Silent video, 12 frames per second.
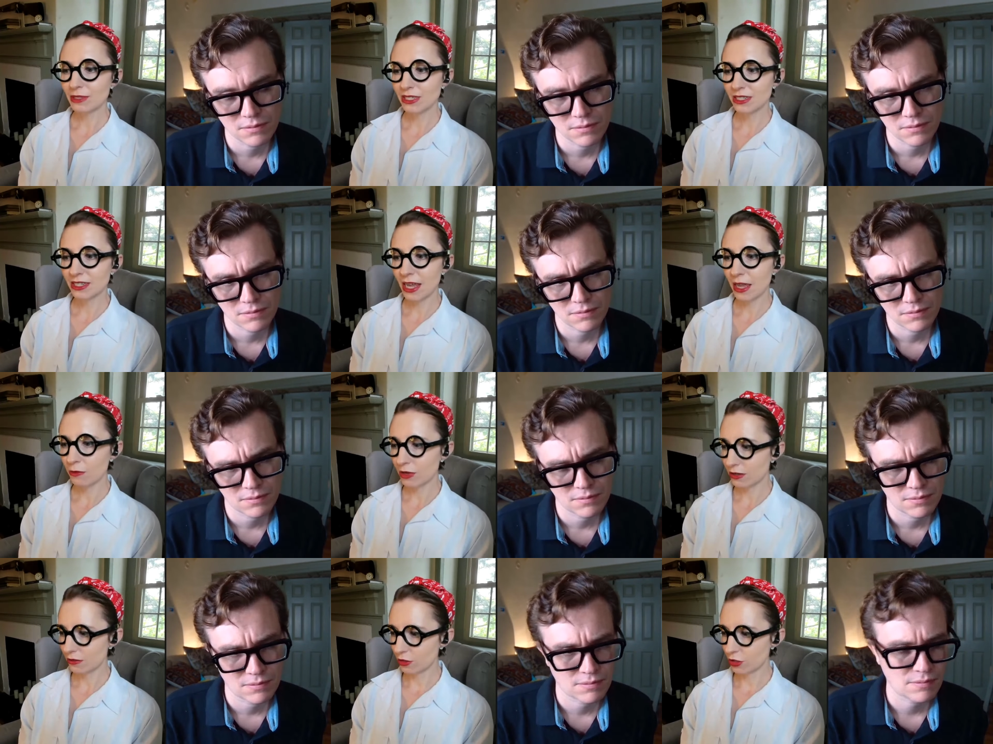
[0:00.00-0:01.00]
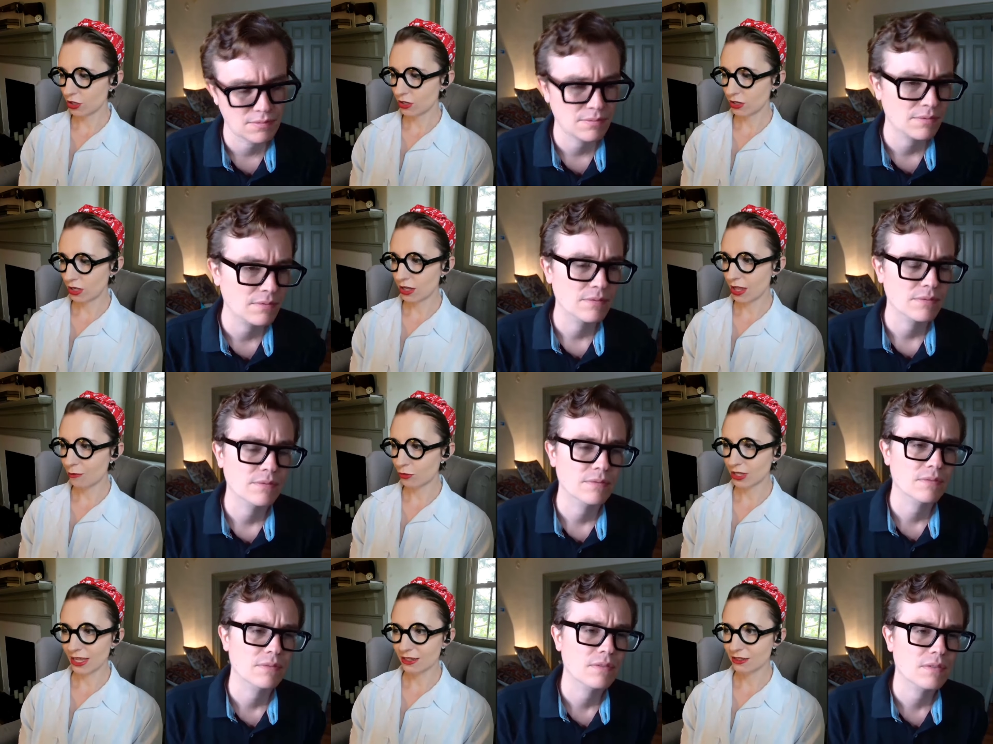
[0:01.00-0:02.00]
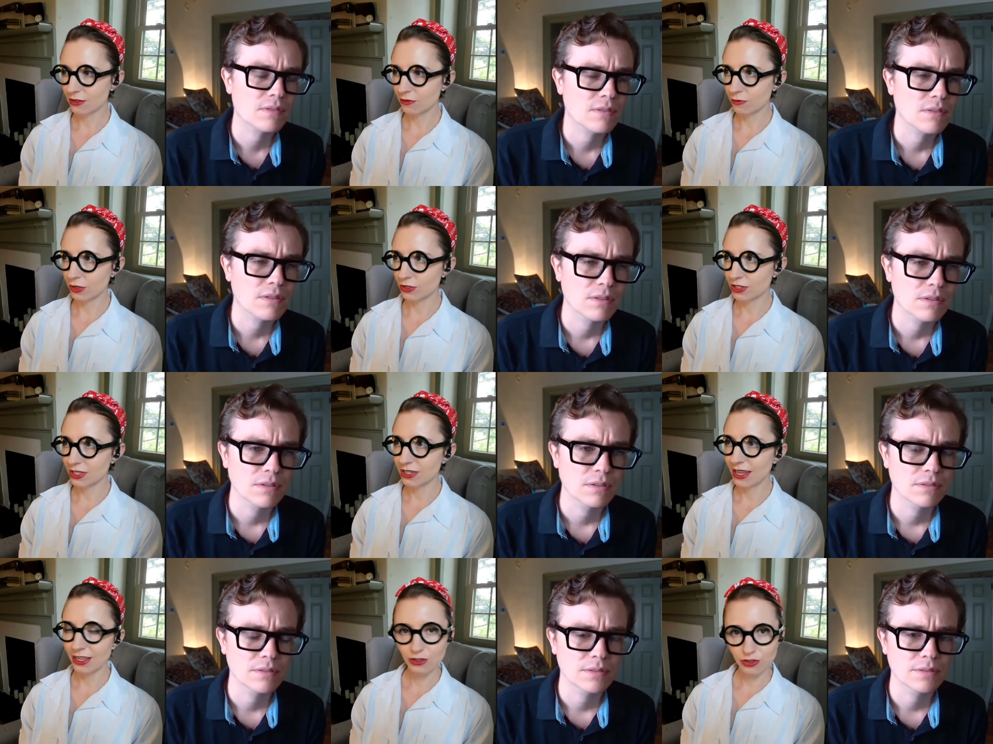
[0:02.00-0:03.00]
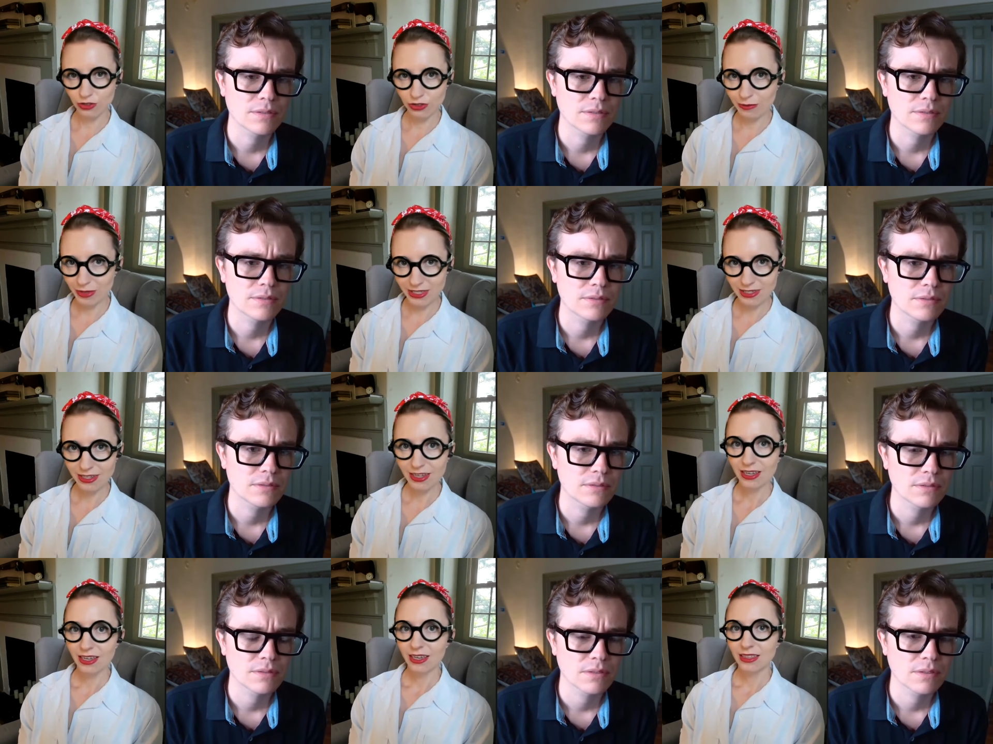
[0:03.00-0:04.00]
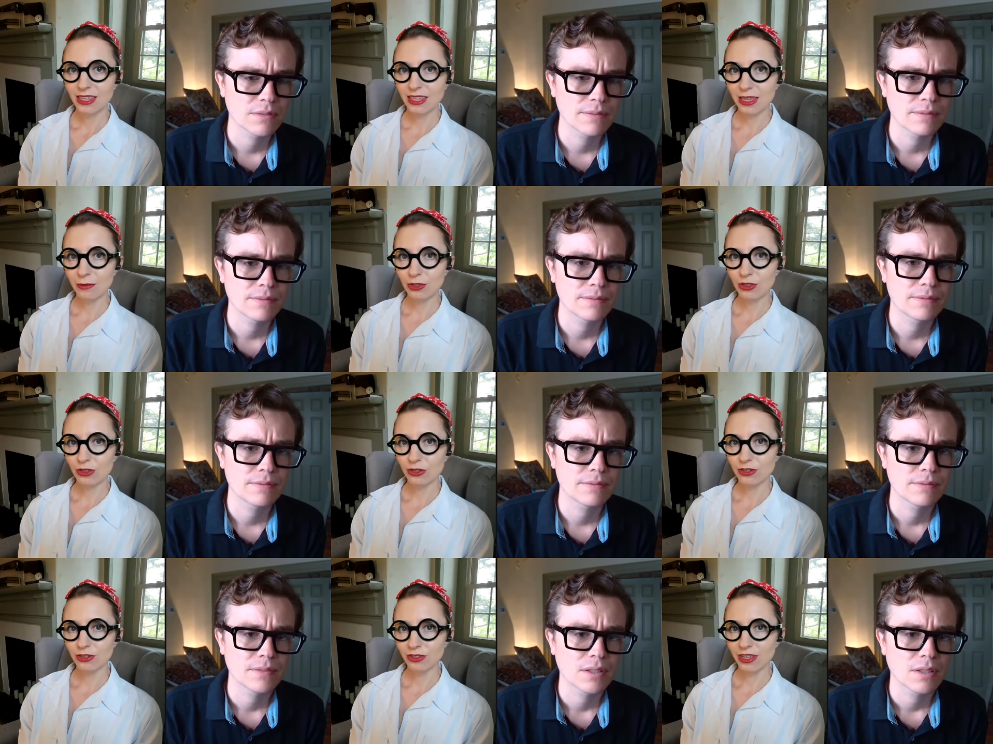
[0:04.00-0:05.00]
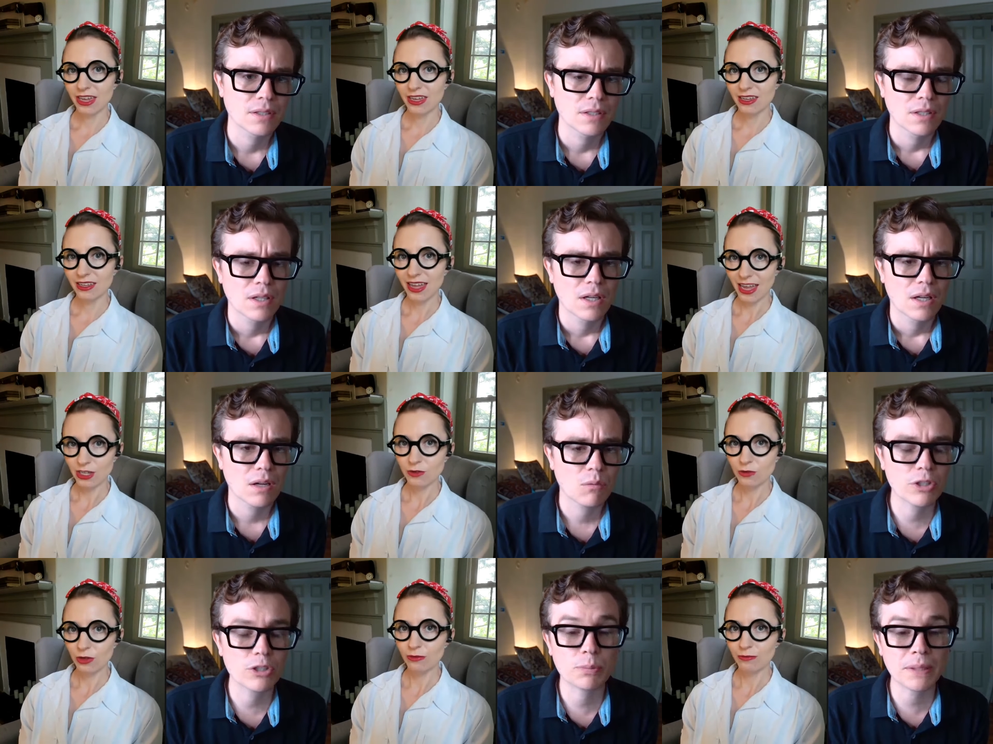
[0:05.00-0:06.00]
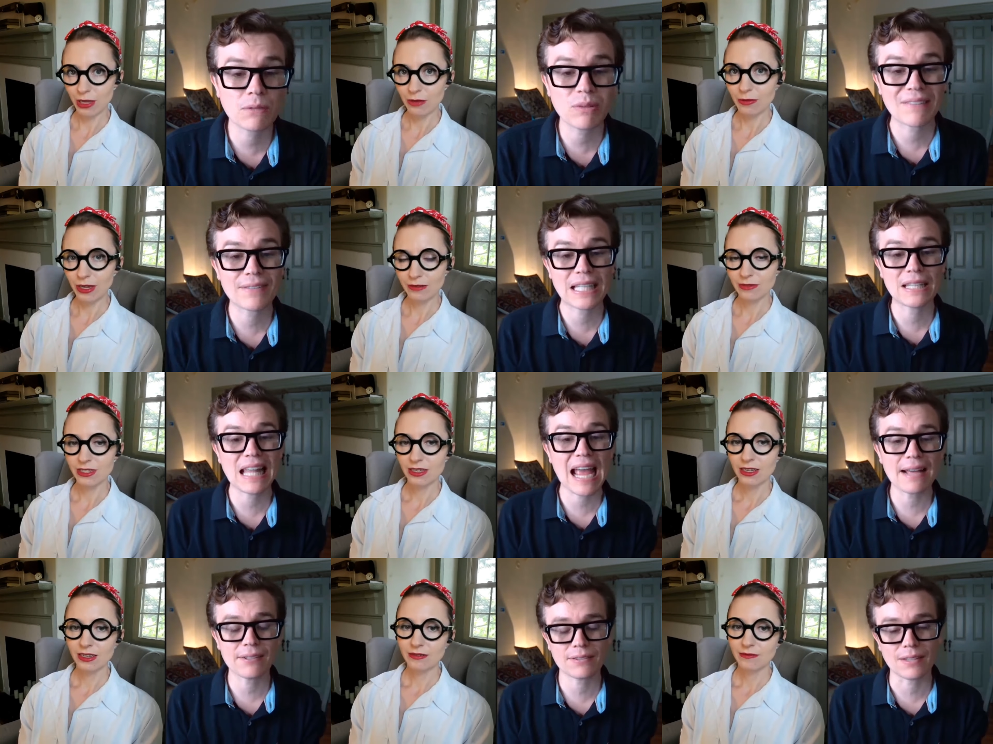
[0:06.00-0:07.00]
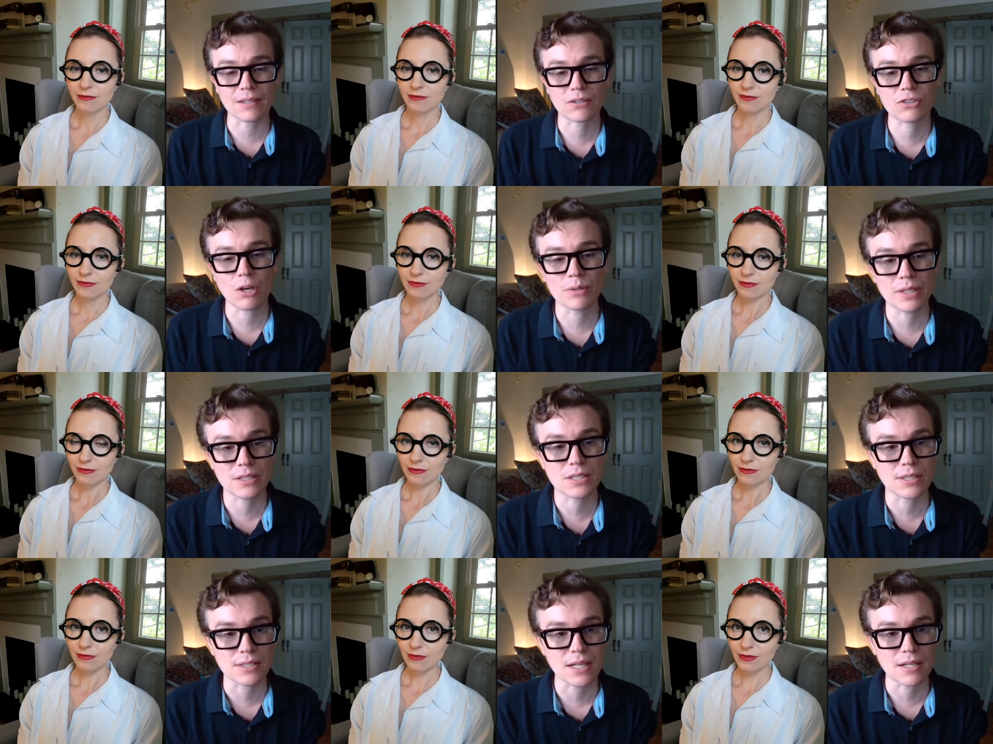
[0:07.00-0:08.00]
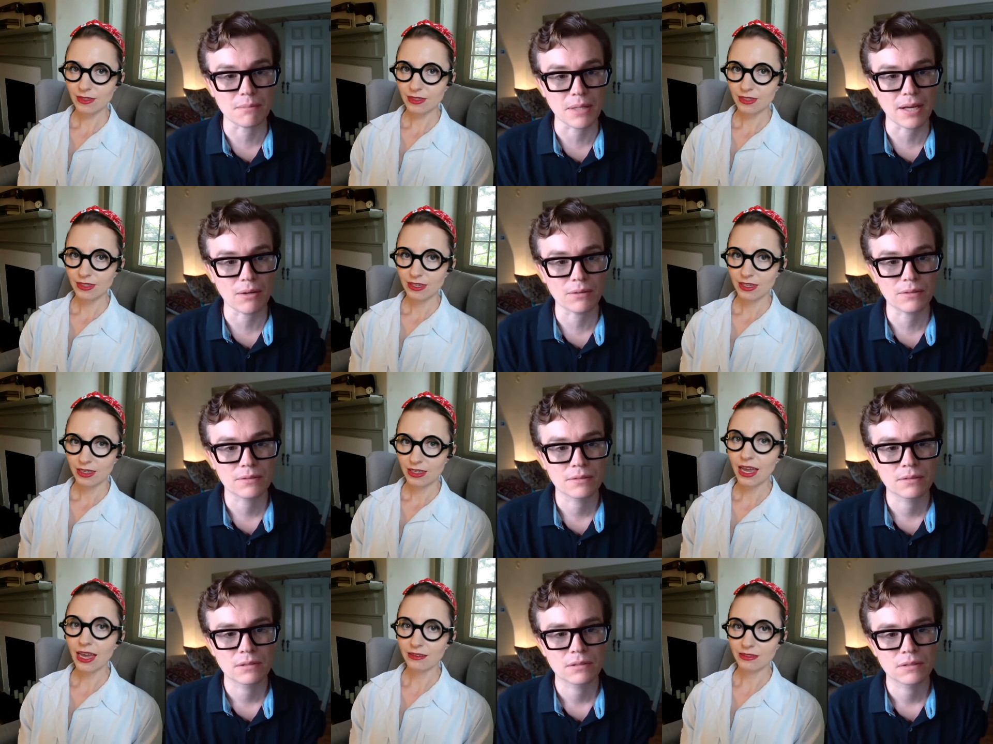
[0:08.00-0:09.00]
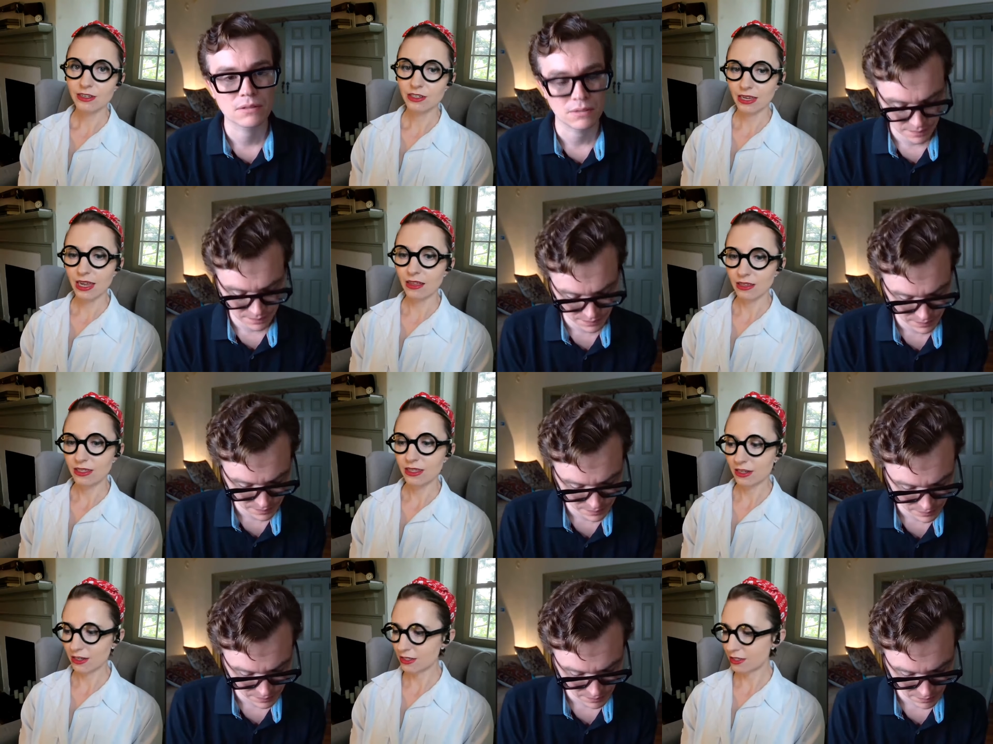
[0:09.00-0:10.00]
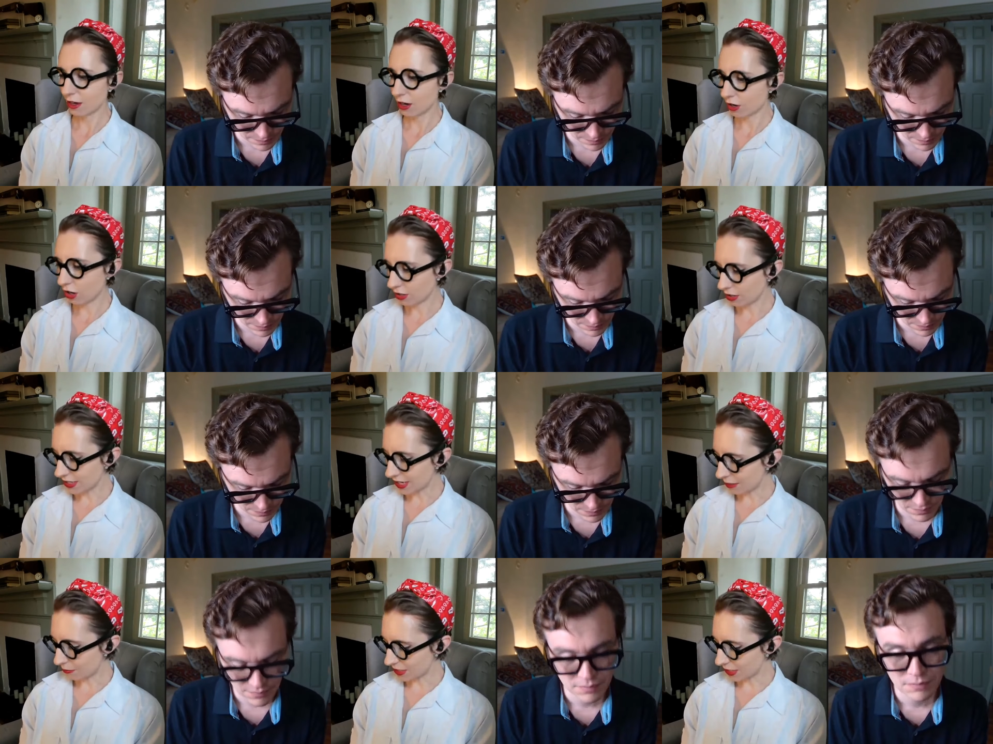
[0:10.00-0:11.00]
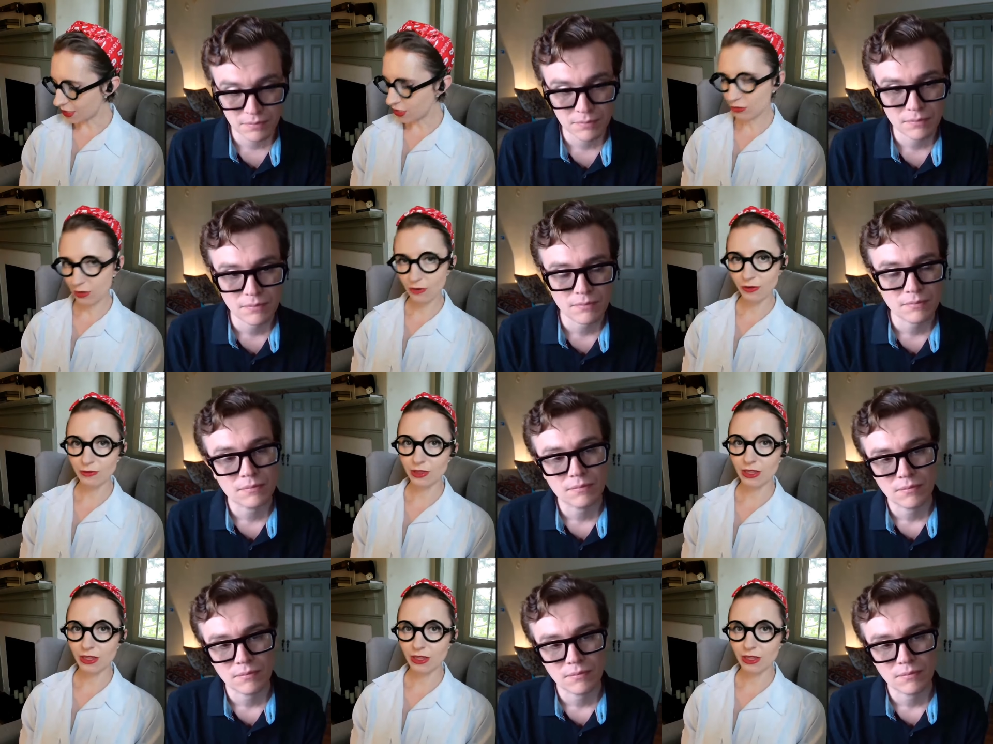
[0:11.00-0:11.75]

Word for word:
Speaker 1: today would look a lot more like sort of wilted angel's trumpets than they would look like actual.
Speaker 2: Well, because we have elastic sewn into the denim now.
Speaker 1: Yeah, there is. Our denim is interwoven with